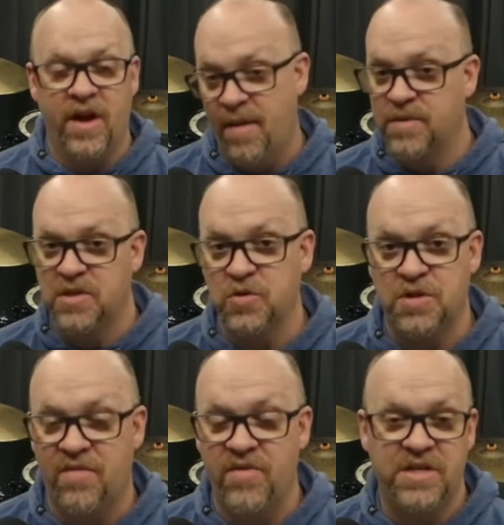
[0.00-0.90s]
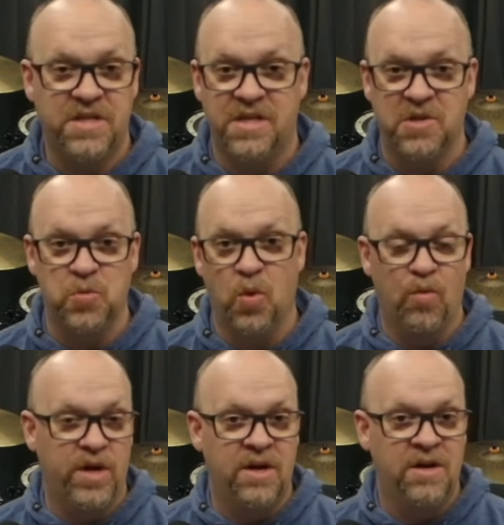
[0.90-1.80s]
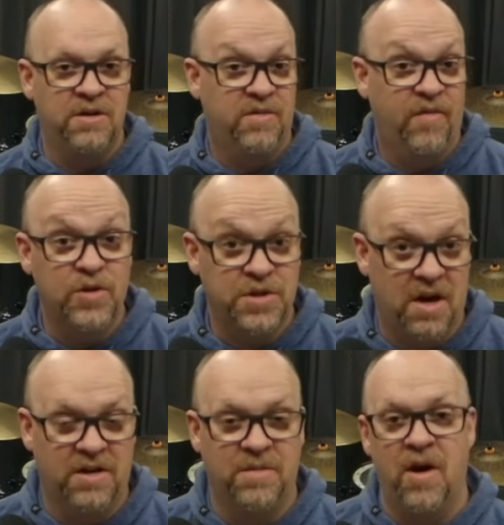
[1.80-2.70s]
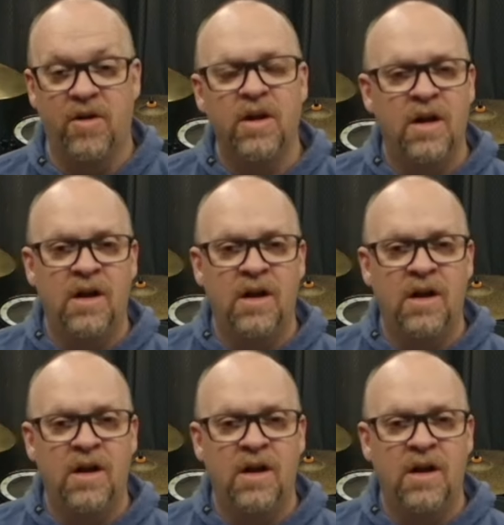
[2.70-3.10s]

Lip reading: episode 76 is where we first talked about it.